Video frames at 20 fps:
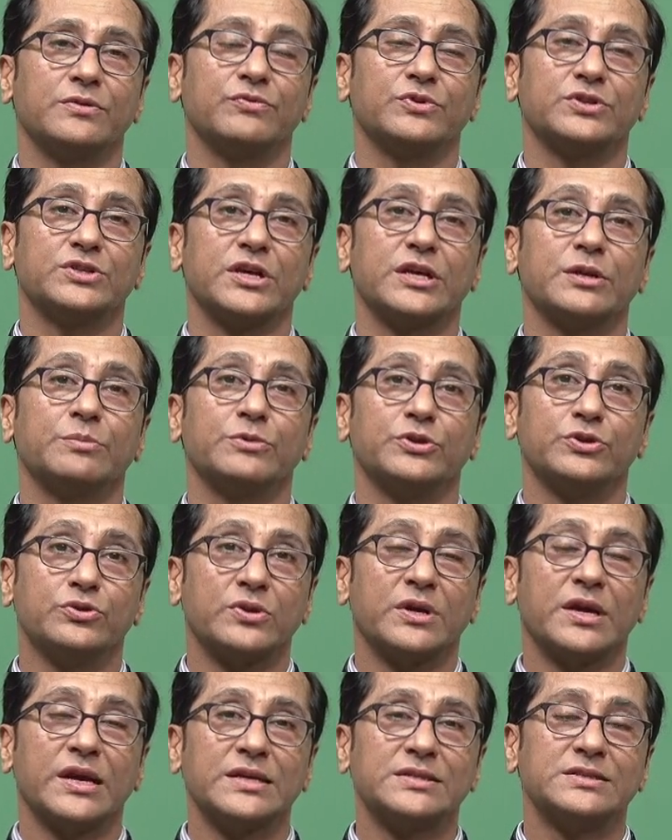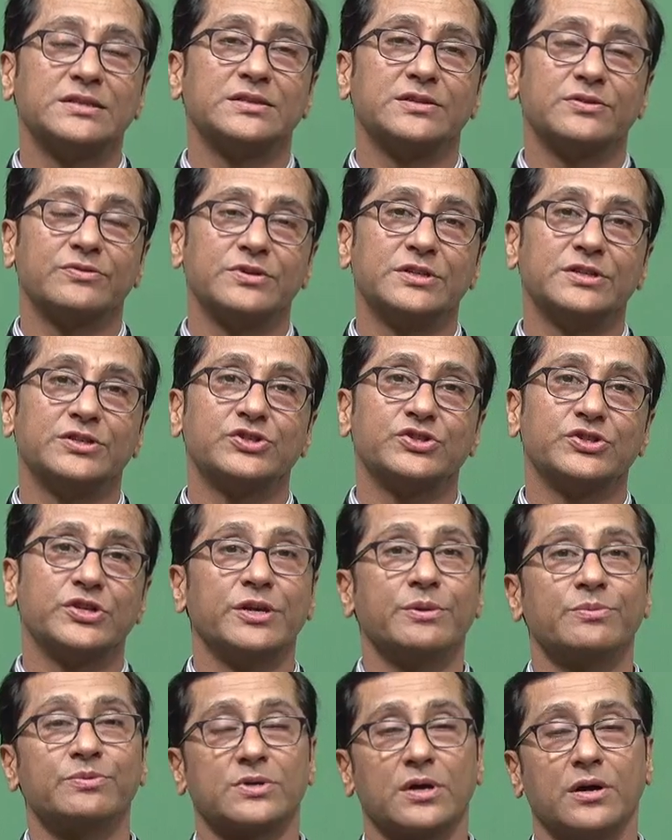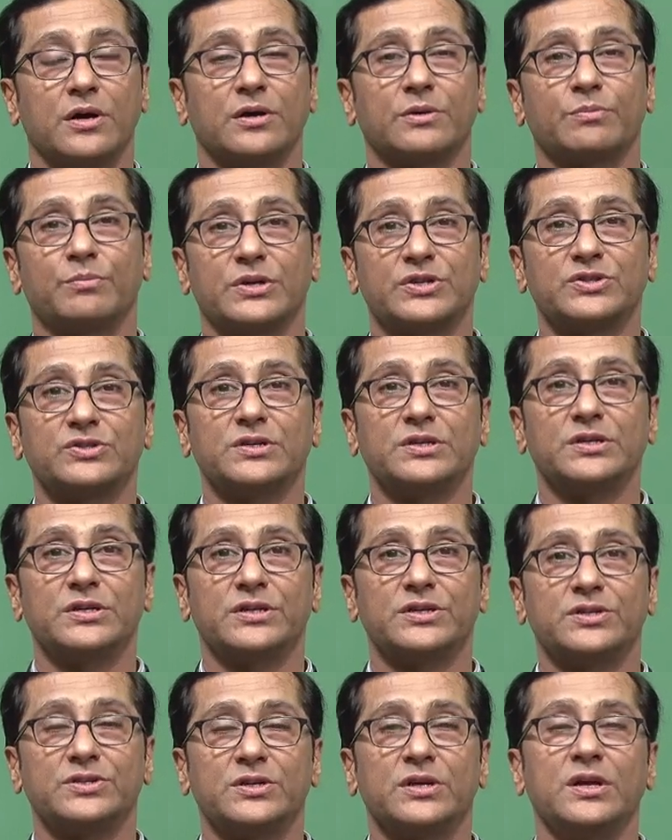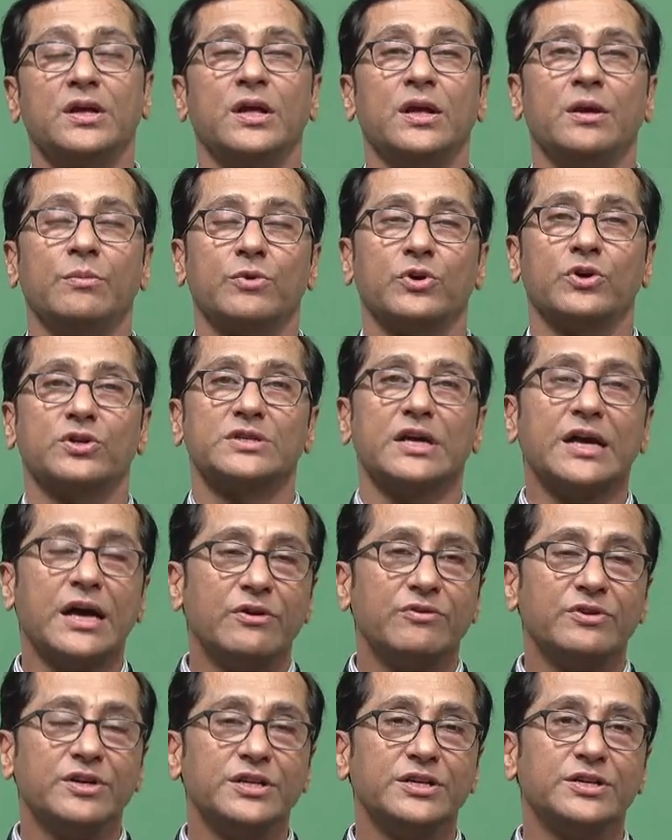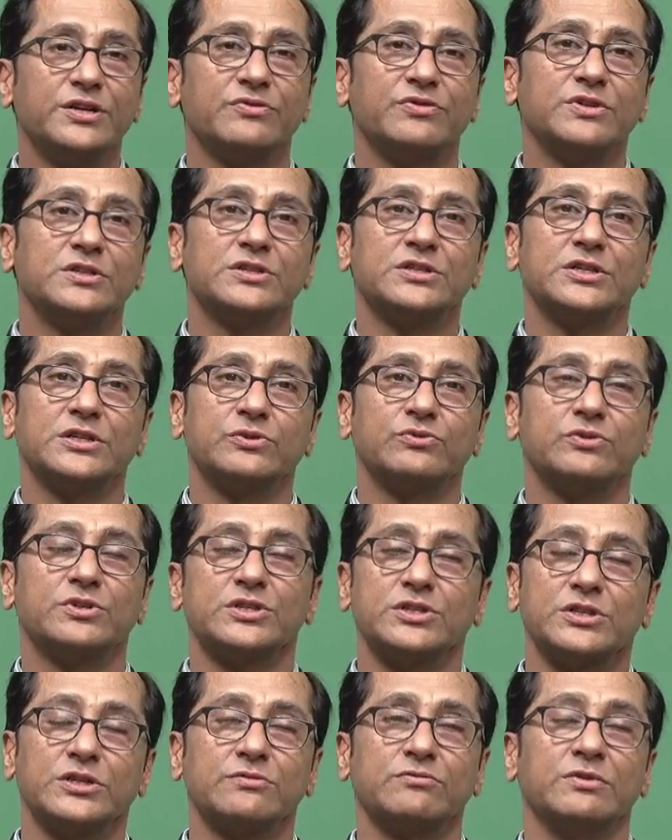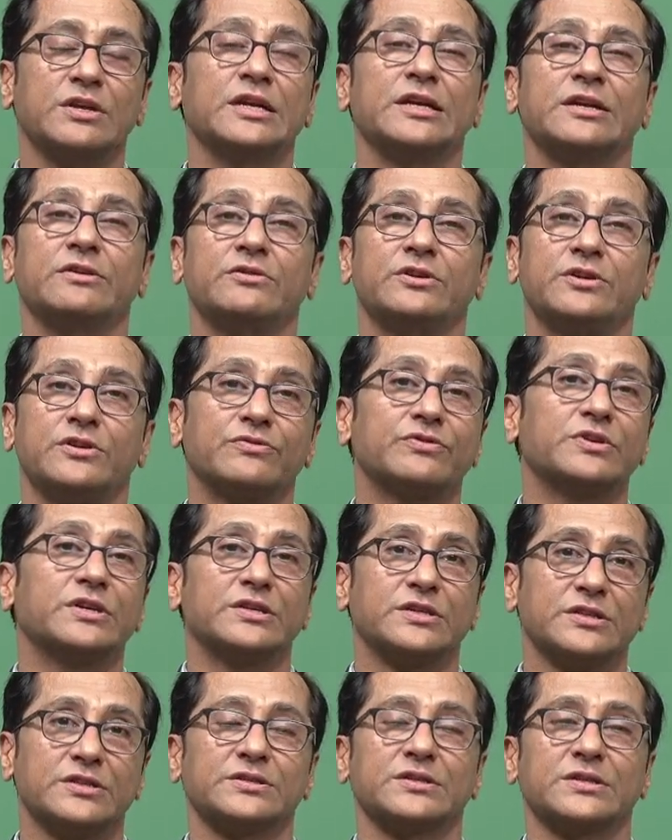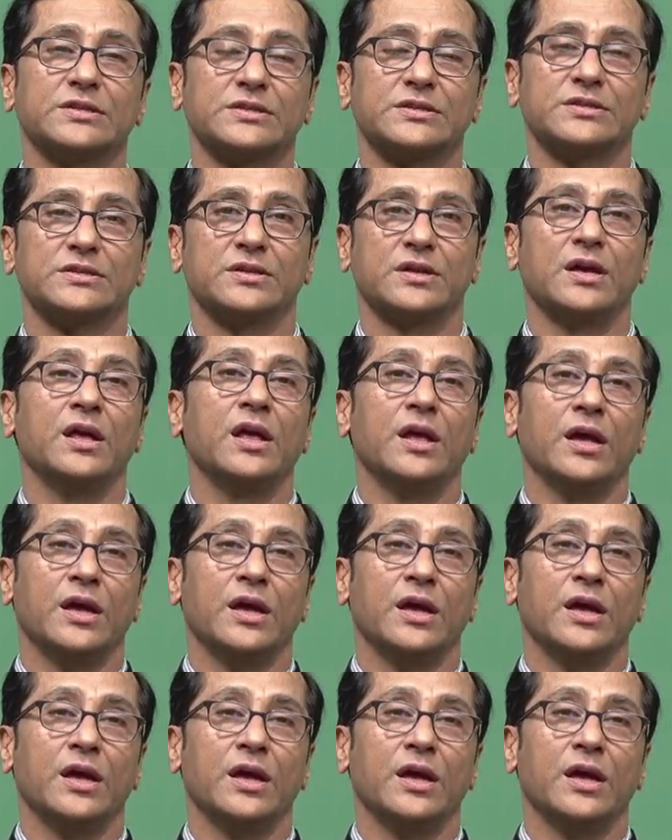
and which can be utilized in different shapes or percentage because every different situation will give different results